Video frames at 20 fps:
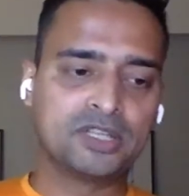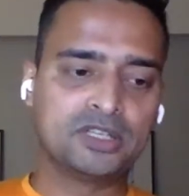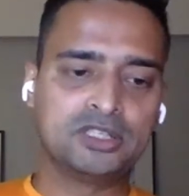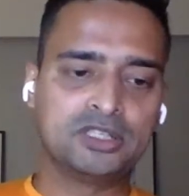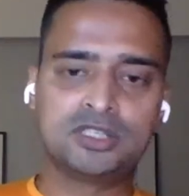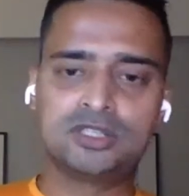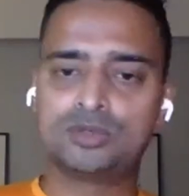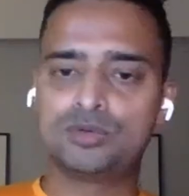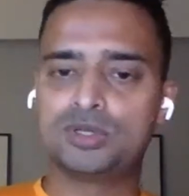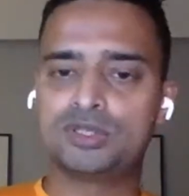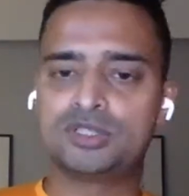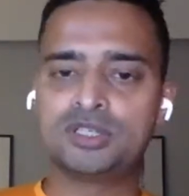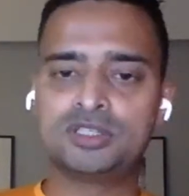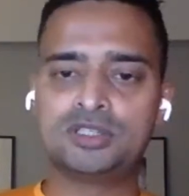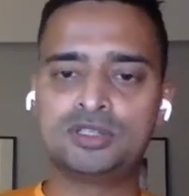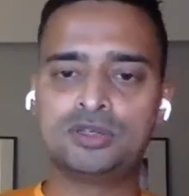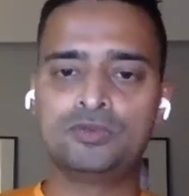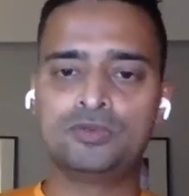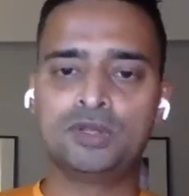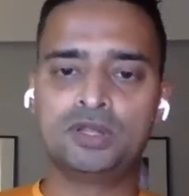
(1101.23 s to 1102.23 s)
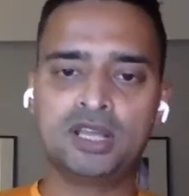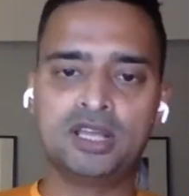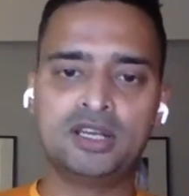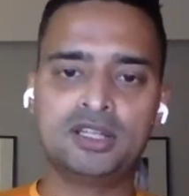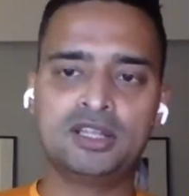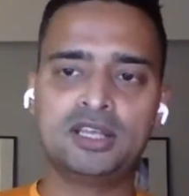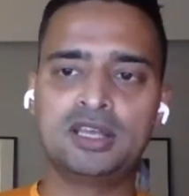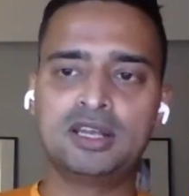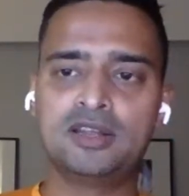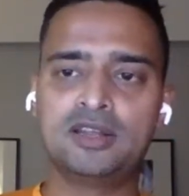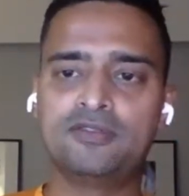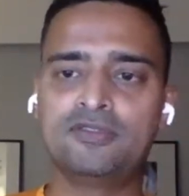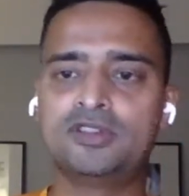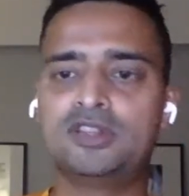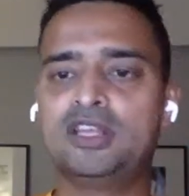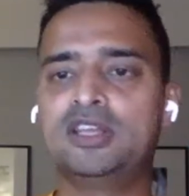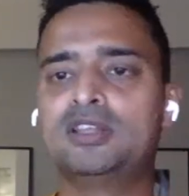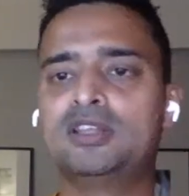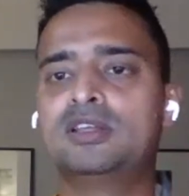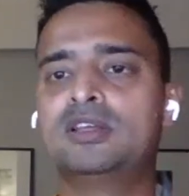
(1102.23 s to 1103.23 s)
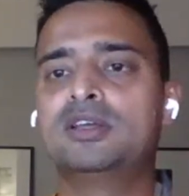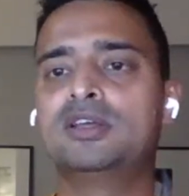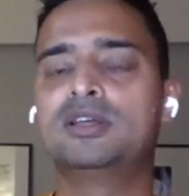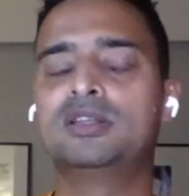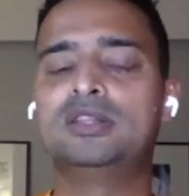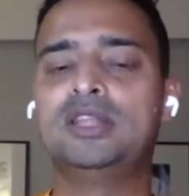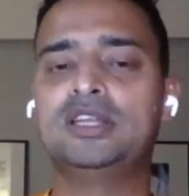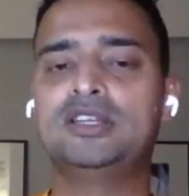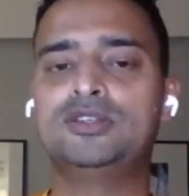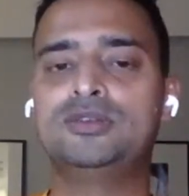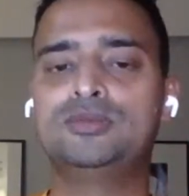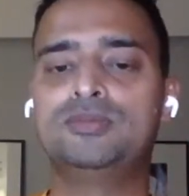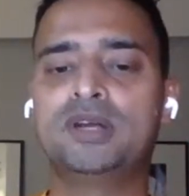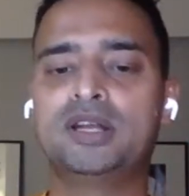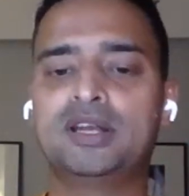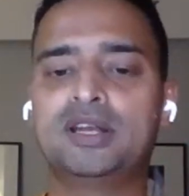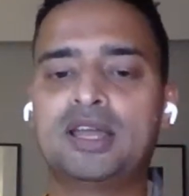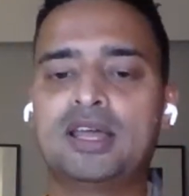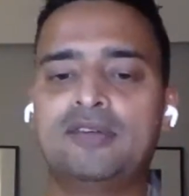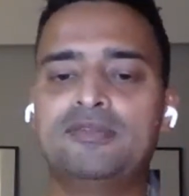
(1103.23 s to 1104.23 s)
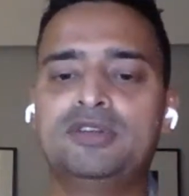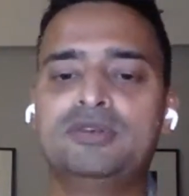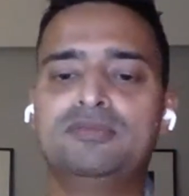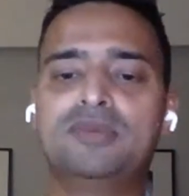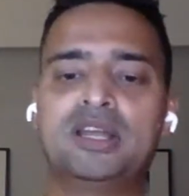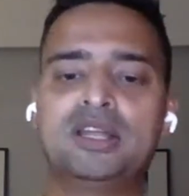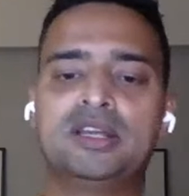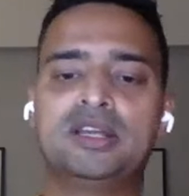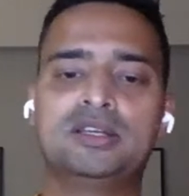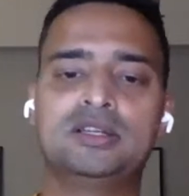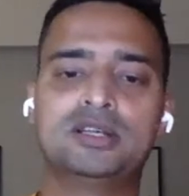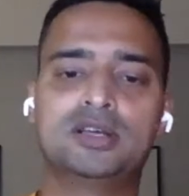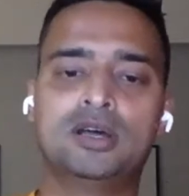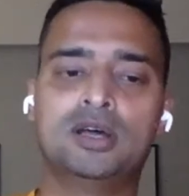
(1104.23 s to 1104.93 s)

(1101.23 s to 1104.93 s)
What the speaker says: just to assist you with anything and everything that you might have in mind,